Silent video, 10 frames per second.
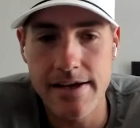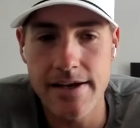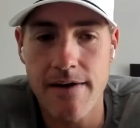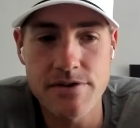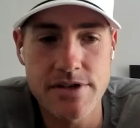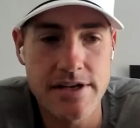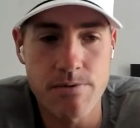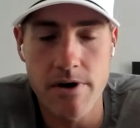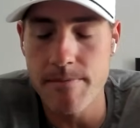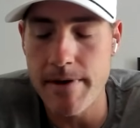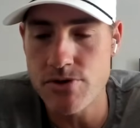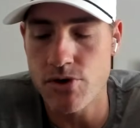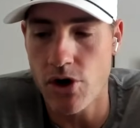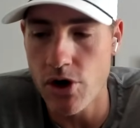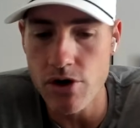obviously he's one of the best
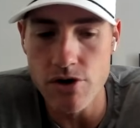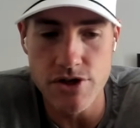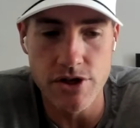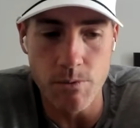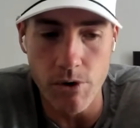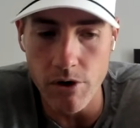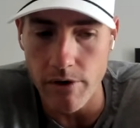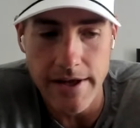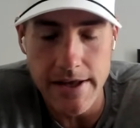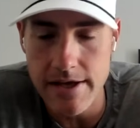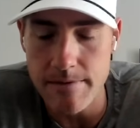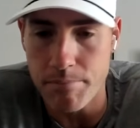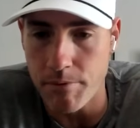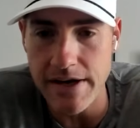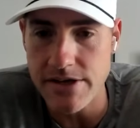returners in the world. Like, he can
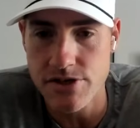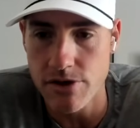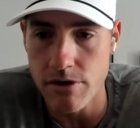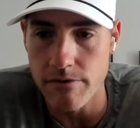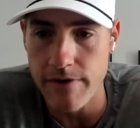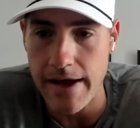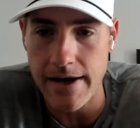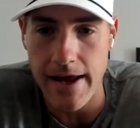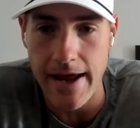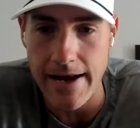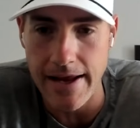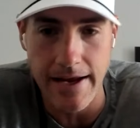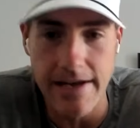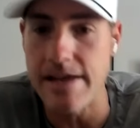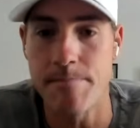break serve at
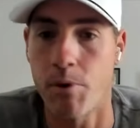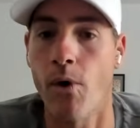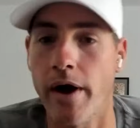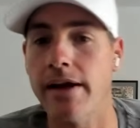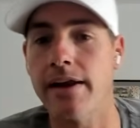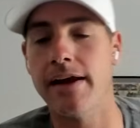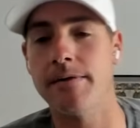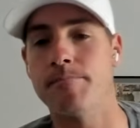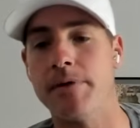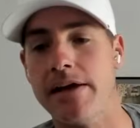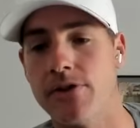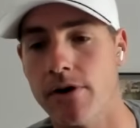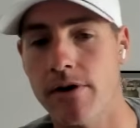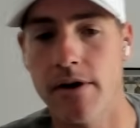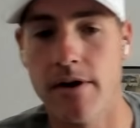any point and
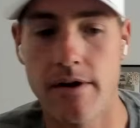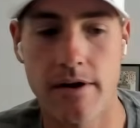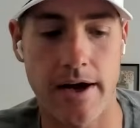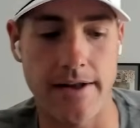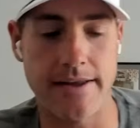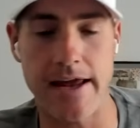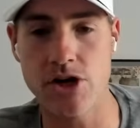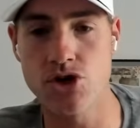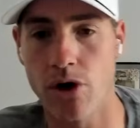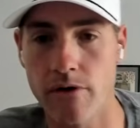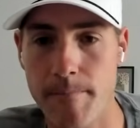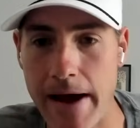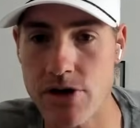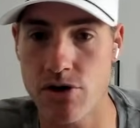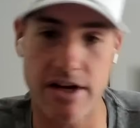either kind of take control of a
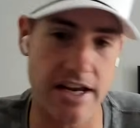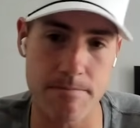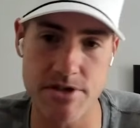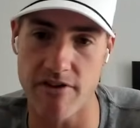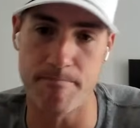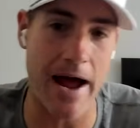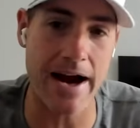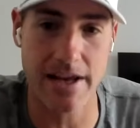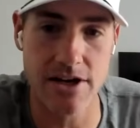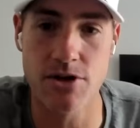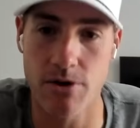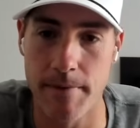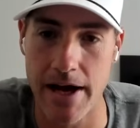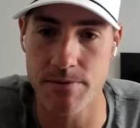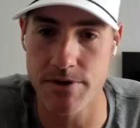match or get himself back into a
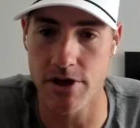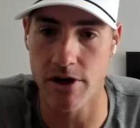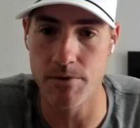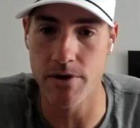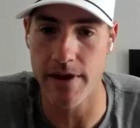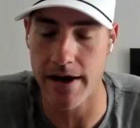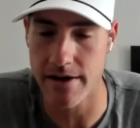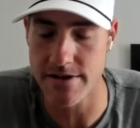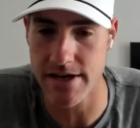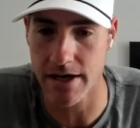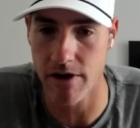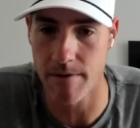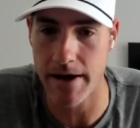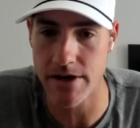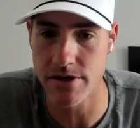match. We saw him do that in his second round
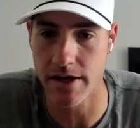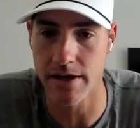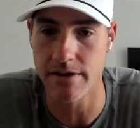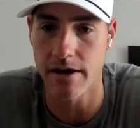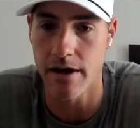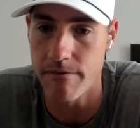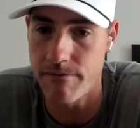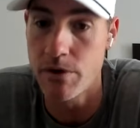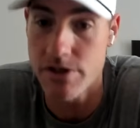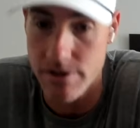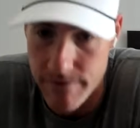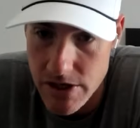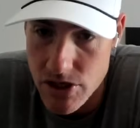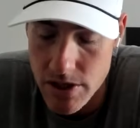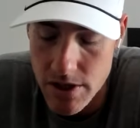match against
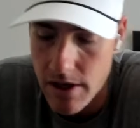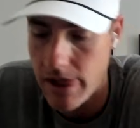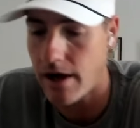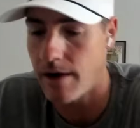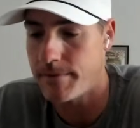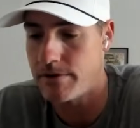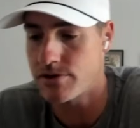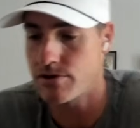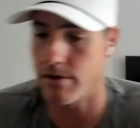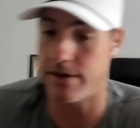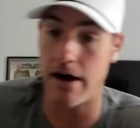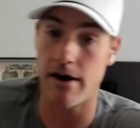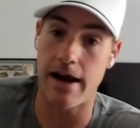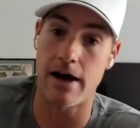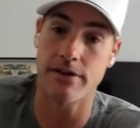Fucsovic. He was sort of down
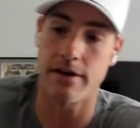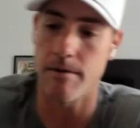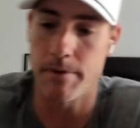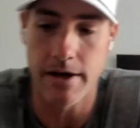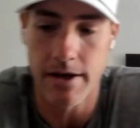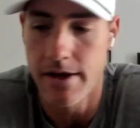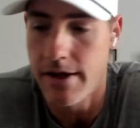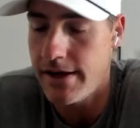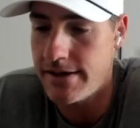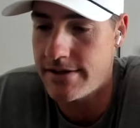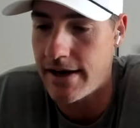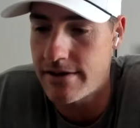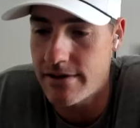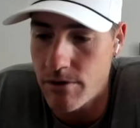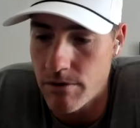and out there, but he
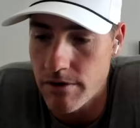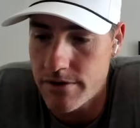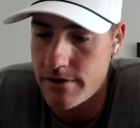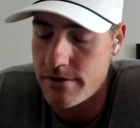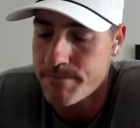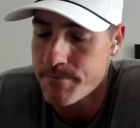stays the course and